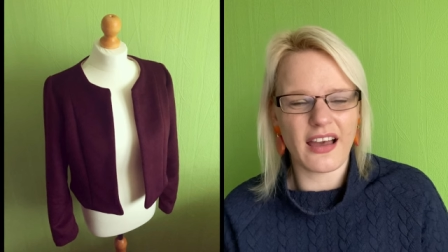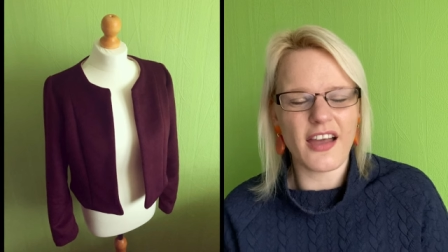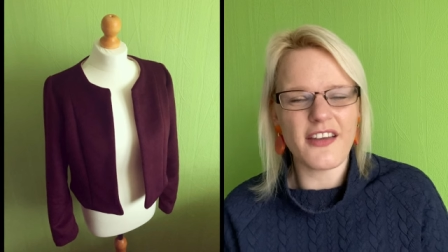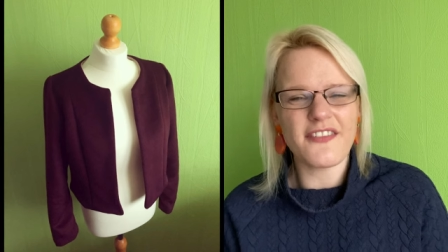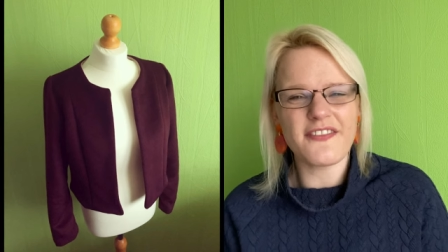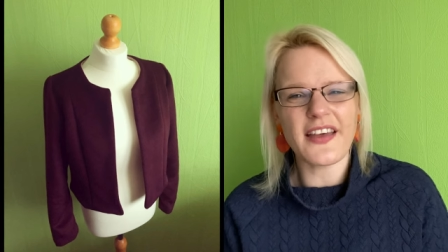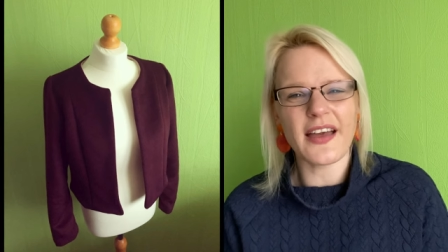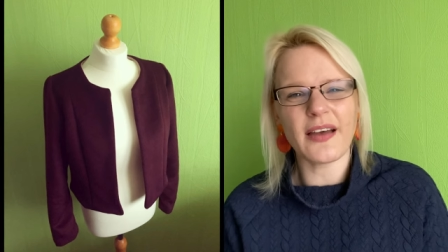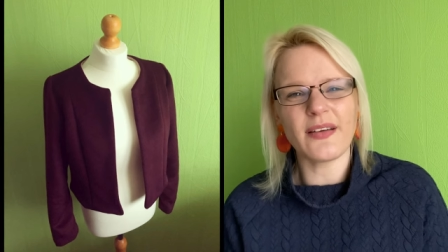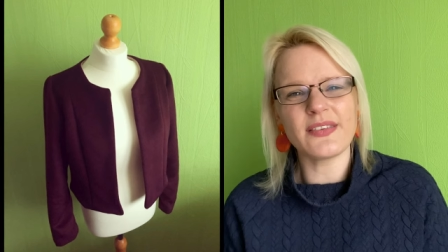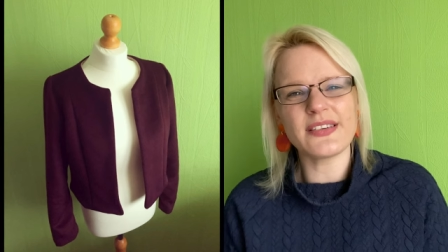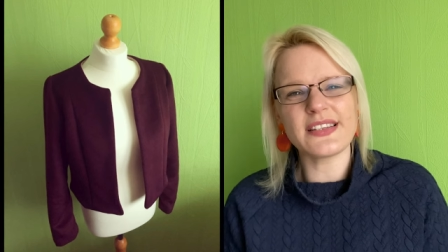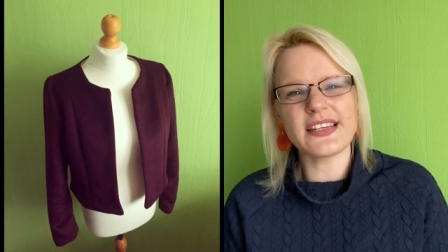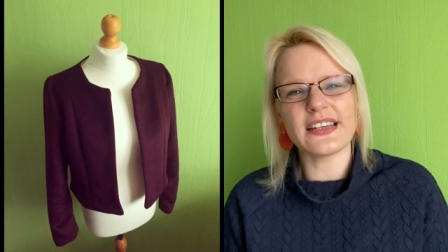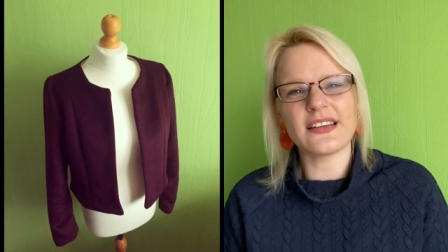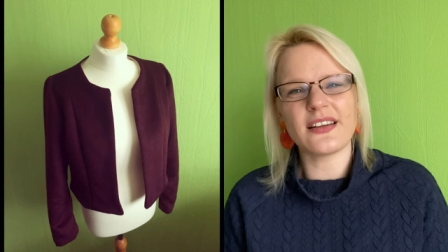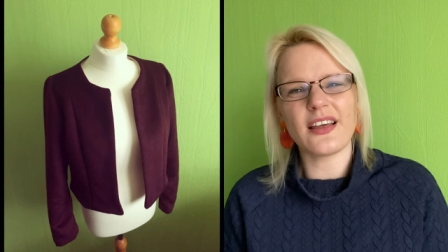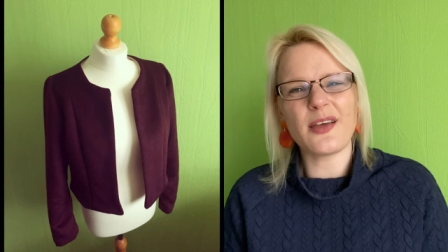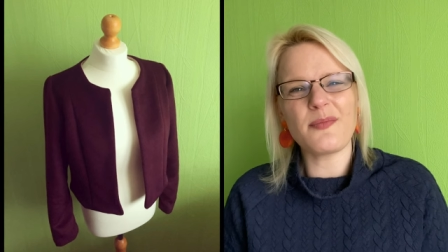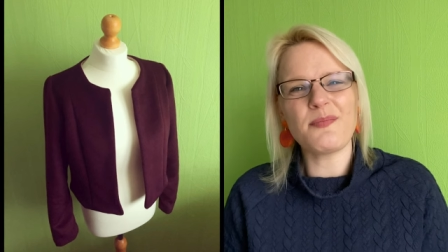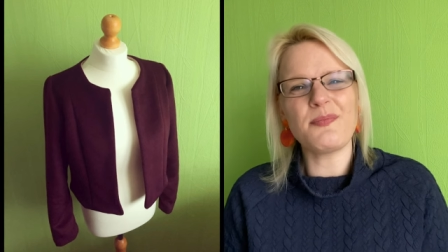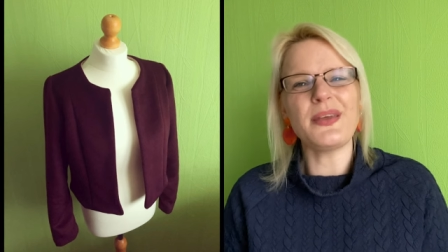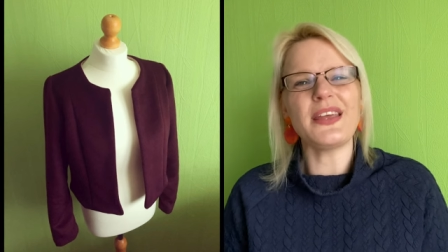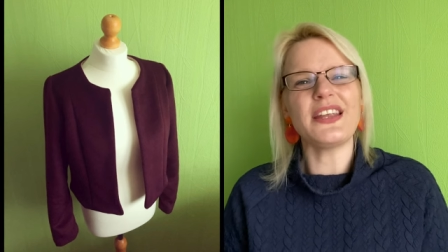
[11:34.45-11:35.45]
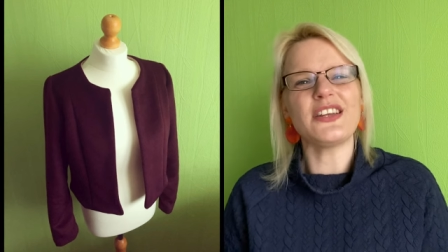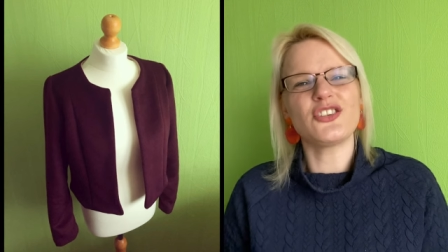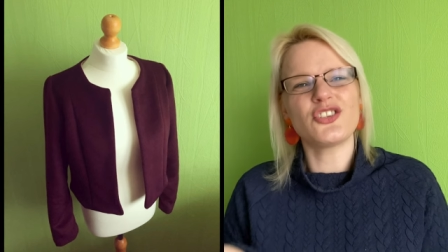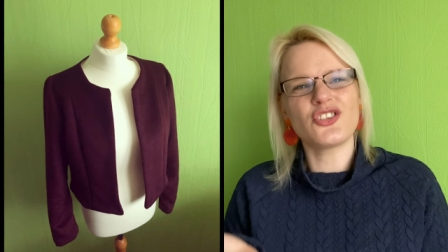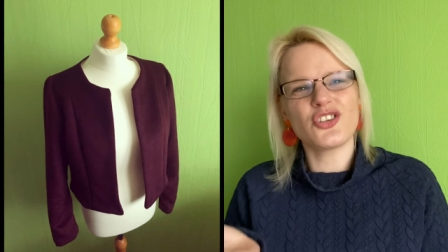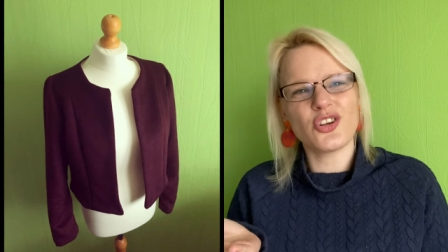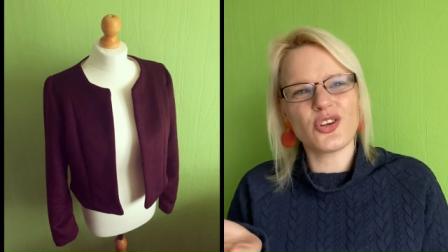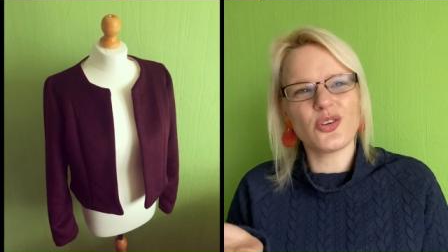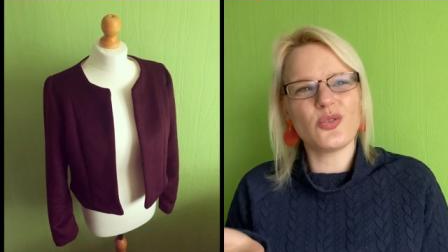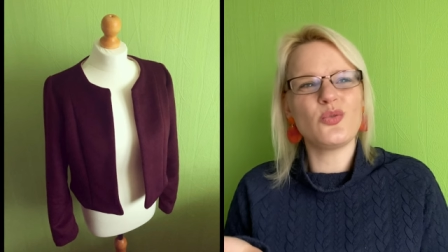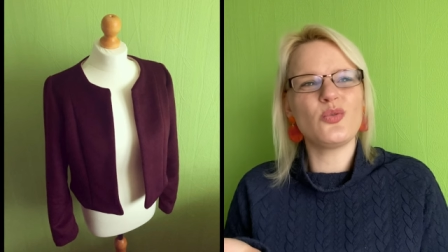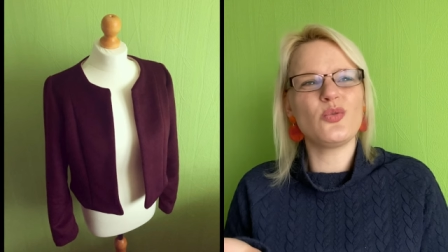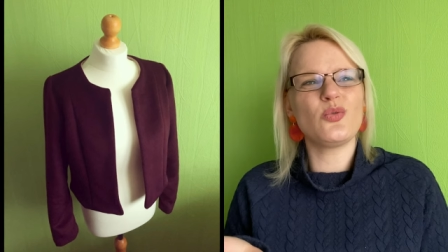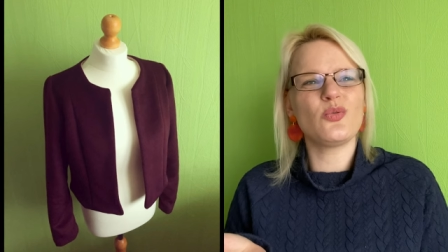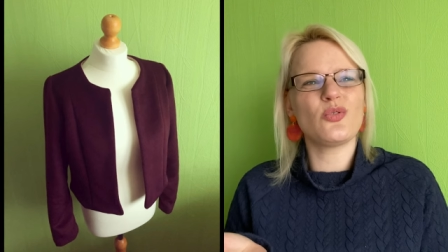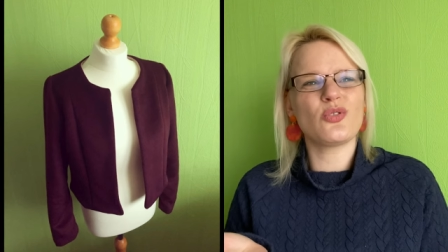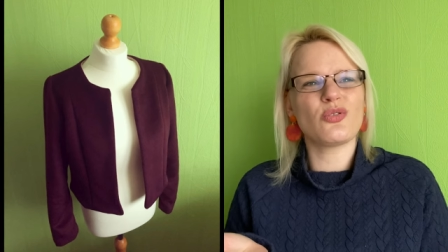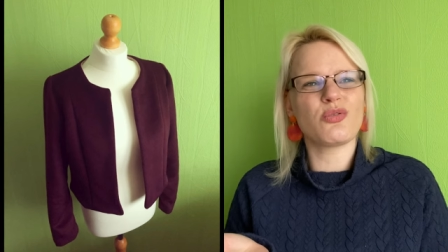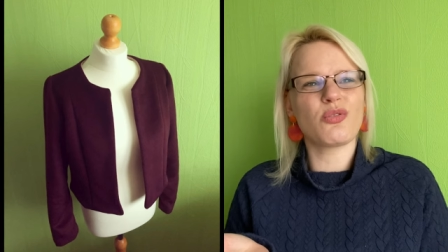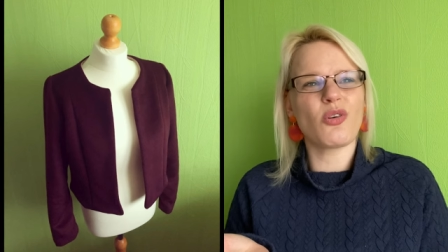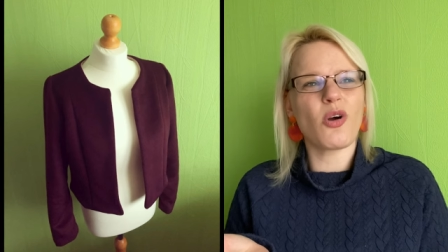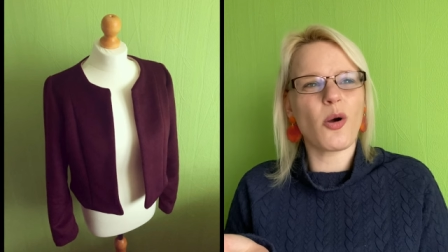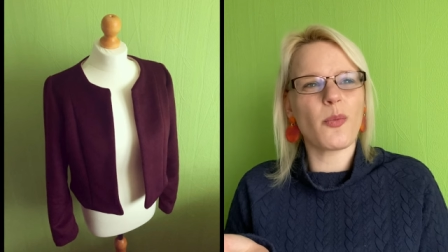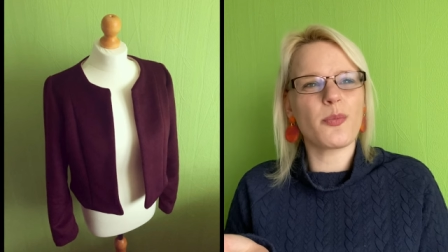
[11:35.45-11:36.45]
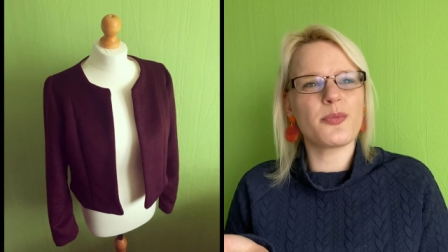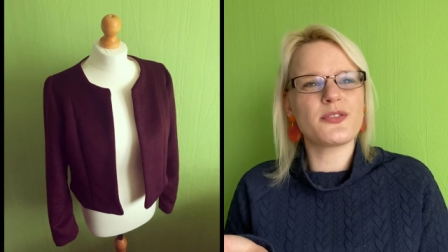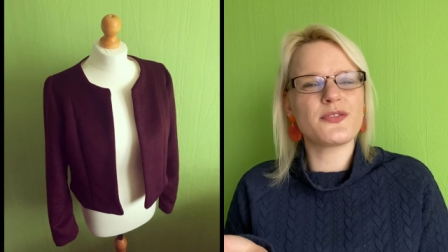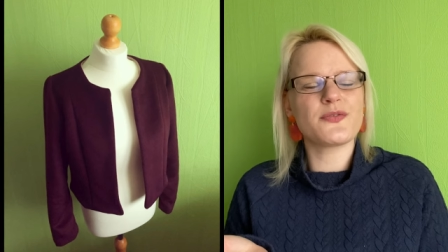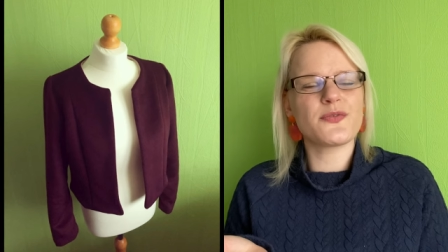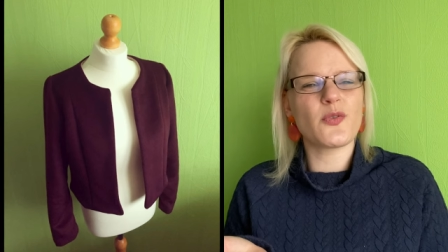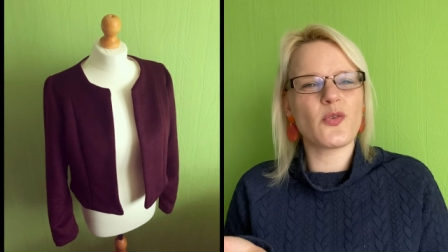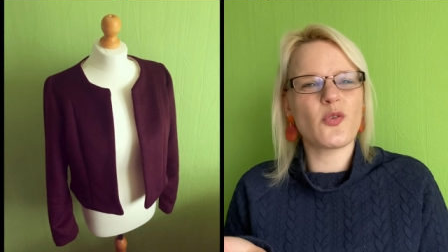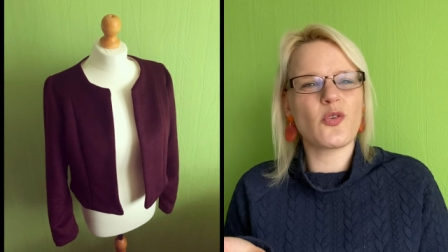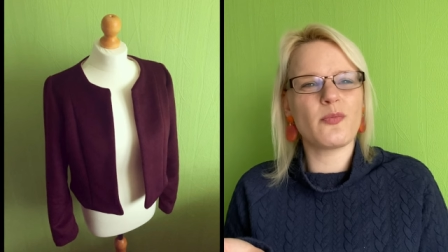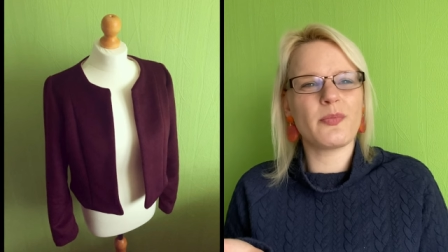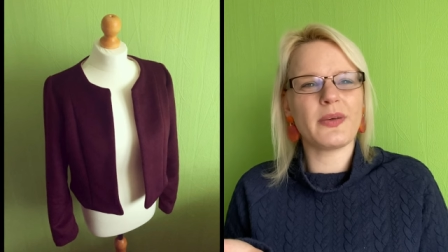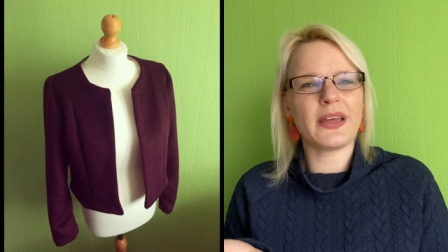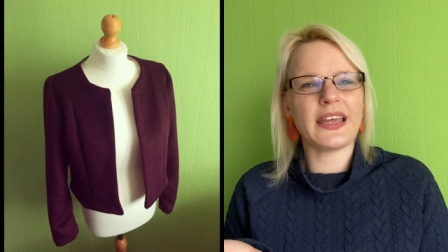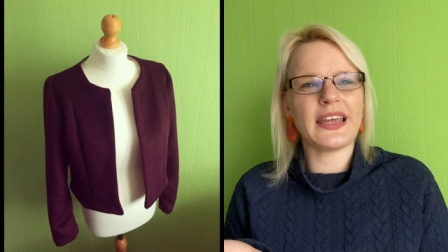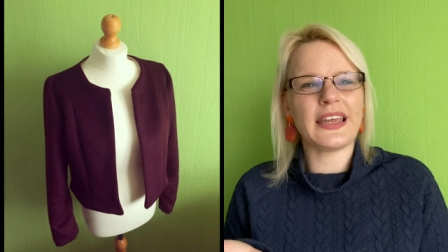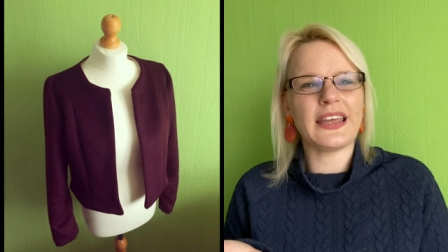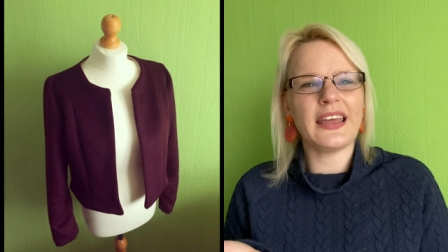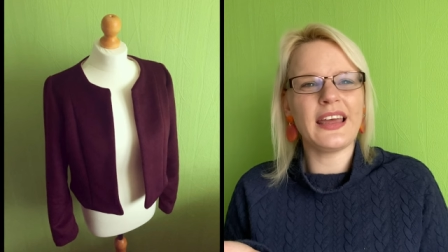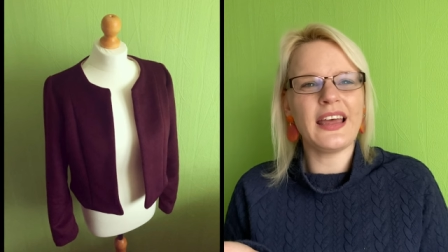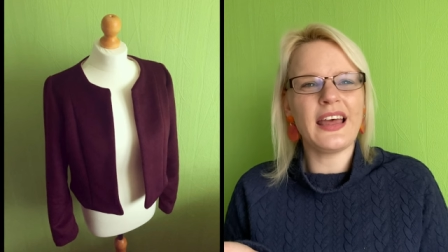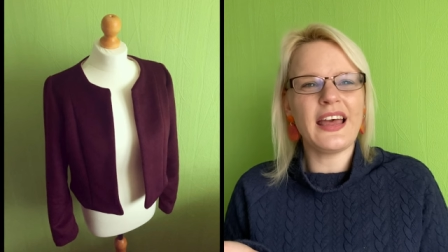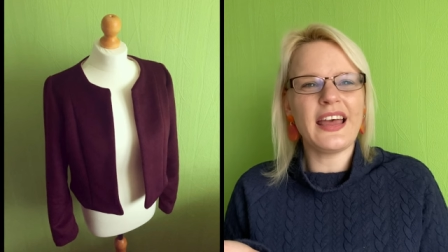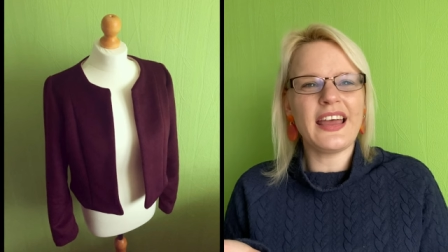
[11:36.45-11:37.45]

I found it a bit too cropped for me.